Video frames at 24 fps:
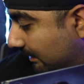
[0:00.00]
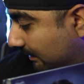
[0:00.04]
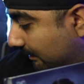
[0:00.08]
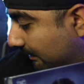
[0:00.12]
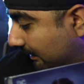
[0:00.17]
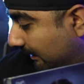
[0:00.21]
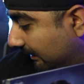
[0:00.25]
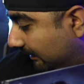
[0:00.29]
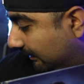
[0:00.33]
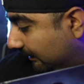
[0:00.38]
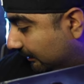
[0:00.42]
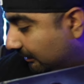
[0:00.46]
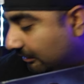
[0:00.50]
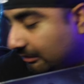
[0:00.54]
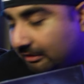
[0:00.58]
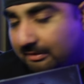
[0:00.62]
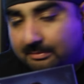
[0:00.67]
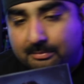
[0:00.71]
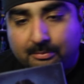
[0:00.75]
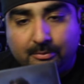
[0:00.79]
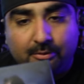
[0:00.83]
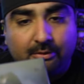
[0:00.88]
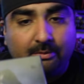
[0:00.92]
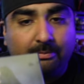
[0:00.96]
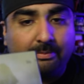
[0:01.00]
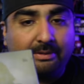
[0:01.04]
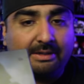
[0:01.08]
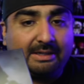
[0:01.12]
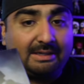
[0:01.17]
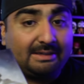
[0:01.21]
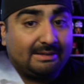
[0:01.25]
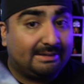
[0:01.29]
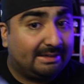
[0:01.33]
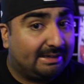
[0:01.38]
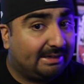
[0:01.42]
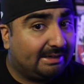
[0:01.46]
piece of cardboard, but
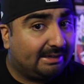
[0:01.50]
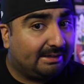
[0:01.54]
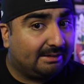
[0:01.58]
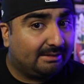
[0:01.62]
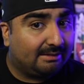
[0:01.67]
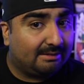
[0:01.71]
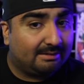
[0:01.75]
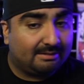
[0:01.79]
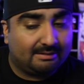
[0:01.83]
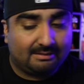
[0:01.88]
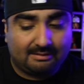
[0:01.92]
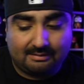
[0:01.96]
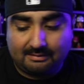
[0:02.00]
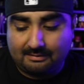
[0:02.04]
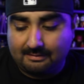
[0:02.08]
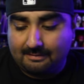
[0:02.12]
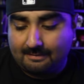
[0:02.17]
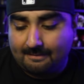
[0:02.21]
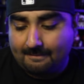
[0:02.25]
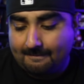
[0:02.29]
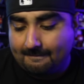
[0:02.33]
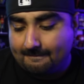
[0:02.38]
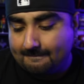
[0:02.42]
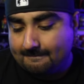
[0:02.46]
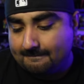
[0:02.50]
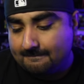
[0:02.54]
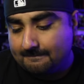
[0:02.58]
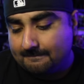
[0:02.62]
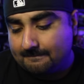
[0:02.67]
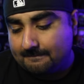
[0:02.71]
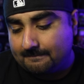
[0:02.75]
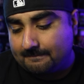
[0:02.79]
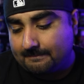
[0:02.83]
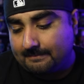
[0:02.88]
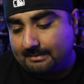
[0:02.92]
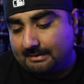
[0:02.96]
it didn't.
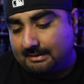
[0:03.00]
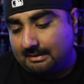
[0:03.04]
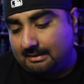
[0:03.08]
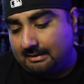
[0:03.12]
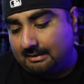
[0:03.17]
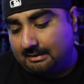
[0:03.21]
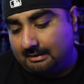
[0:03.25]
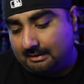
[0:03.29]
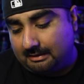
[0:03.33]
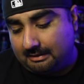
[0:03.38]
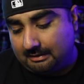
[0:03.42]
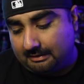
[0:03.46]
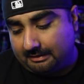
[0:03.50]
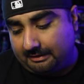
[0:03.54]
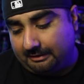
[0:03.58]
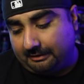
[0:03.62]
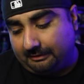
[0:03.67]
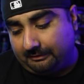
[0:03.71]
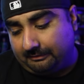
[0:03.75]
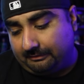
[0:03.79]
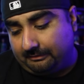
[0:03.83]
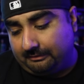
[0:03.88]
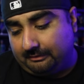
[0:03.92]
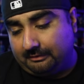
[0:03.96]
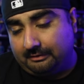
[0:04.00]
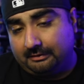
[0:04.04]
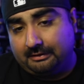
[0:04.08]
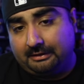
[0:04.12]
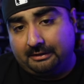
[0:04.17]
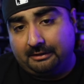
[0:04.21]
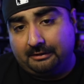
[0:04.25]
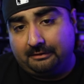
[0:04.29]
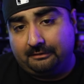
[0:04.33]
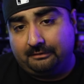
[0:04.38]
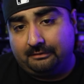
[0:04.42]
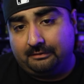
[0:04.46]
Careful
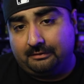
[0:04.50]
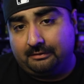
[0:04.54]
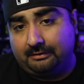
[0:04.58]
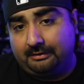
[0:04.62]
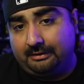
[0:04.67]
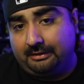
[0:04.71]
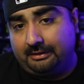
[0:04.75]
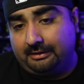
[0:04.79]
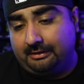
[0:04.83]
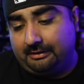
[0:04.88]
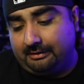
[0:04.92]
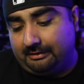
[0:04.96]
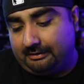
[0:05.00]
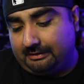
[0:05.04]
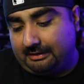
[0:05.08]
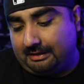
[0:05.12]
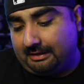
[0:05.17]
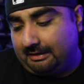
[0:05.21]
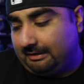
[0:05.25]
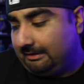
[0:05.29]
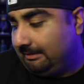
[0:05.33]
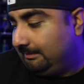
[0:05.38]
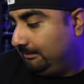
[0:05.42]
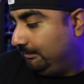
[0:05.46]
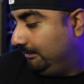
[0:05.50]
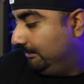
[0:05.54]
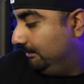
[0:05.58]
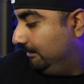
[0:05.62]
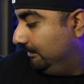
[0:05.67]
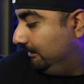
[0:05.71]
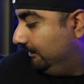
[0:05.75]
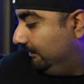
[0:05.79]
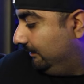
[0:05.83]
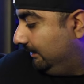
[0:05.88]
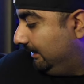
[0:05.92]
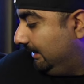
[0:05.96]
here. Gotta
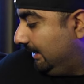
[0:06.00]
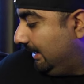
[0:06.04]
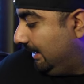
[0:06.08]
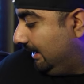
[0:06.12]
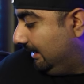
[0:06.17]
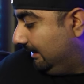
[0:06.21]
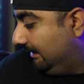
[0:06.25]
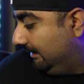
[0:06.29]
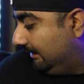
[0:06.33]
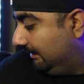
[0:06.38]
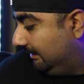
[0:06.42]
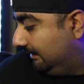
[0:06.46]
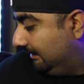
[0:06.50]
remove that.